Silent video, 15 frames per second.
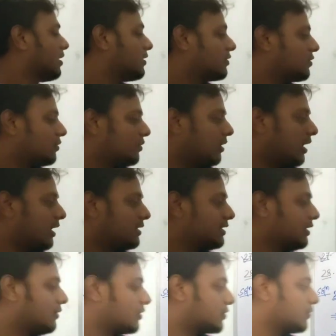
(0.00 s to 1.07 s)
So x
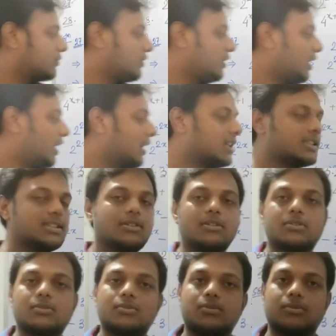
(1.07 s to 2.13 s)
equals to 3 and x
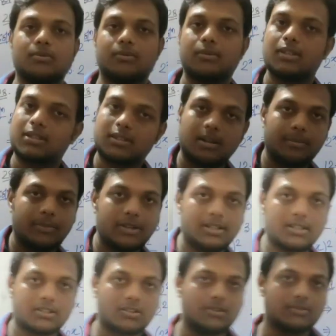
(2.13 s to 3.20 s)
equals to 2. This complete
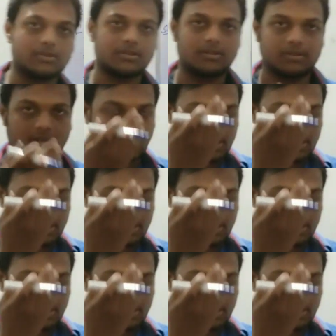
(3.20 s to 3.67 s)
the solution.